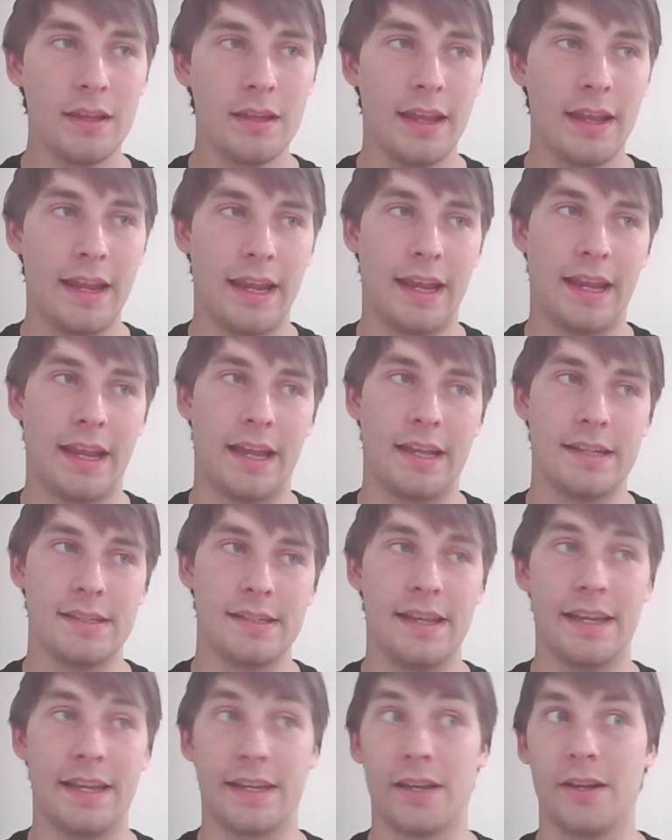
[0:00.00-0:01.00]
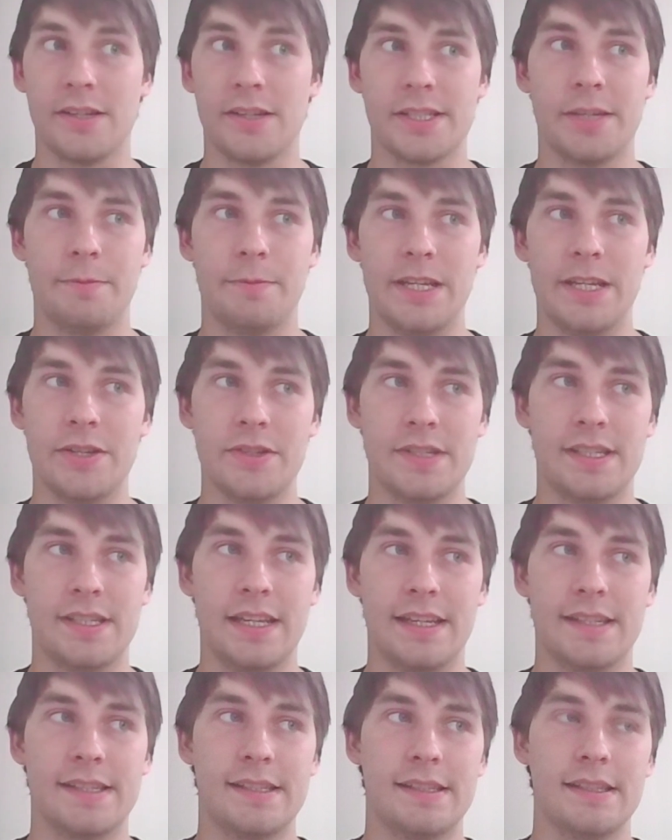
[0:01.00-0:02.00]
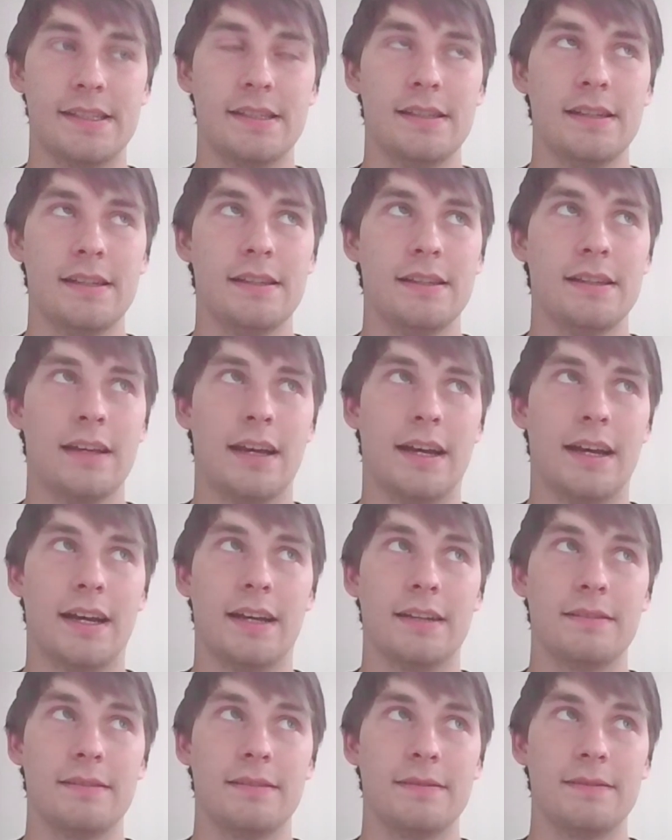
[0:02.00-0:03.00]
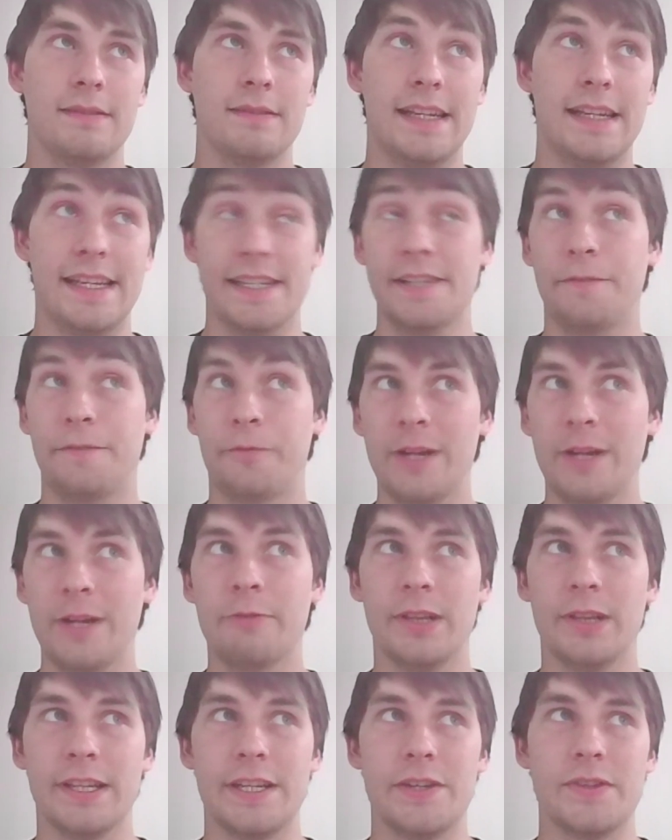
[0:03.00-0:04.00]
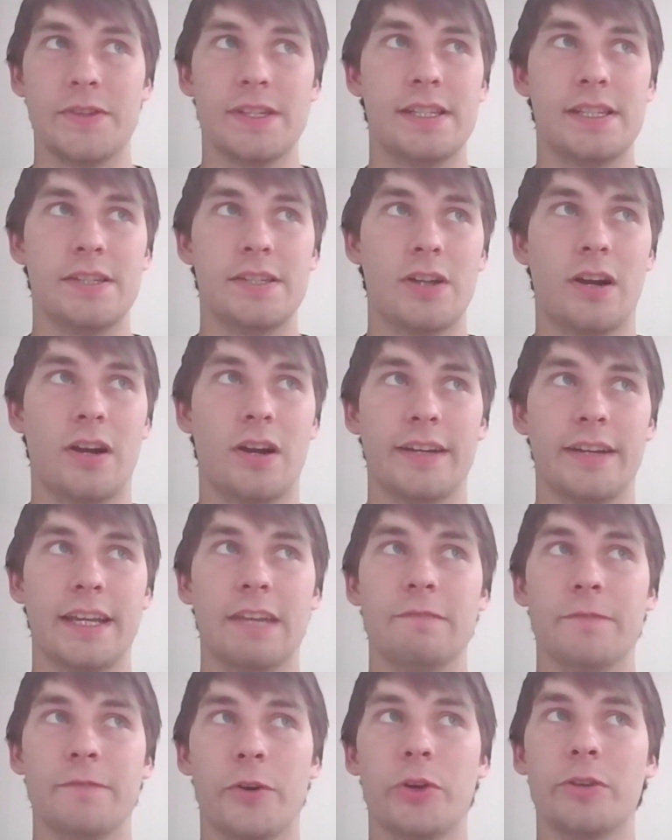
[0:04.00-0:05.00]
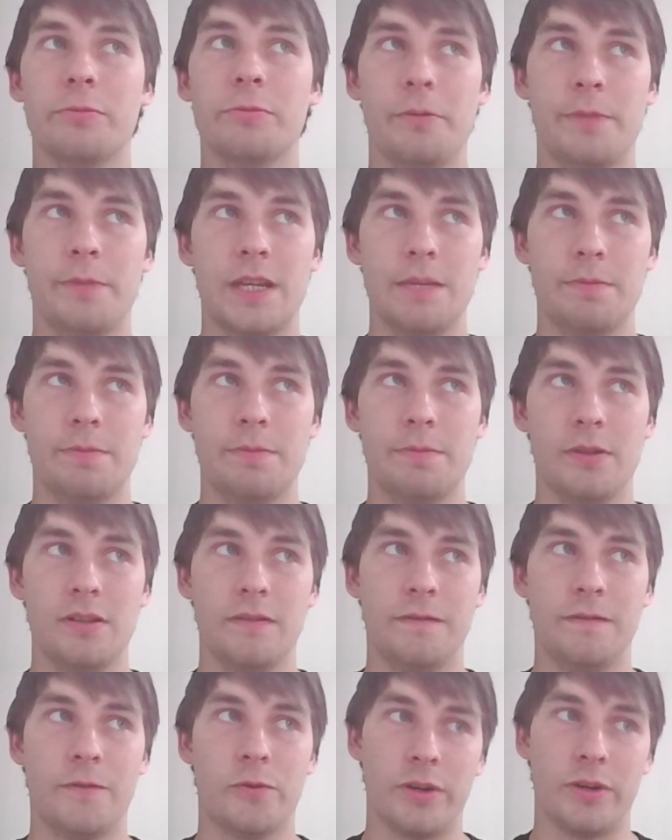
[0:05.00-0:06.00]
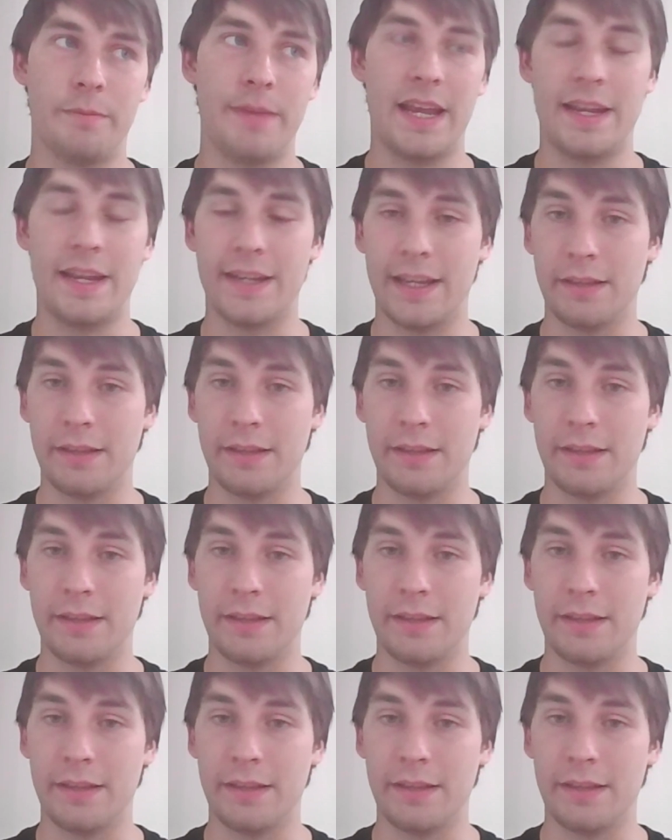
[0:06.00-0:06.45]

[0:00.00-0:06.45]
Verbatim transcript: and it can also be used, it's uh, is frequently used to target vulnerable people for payday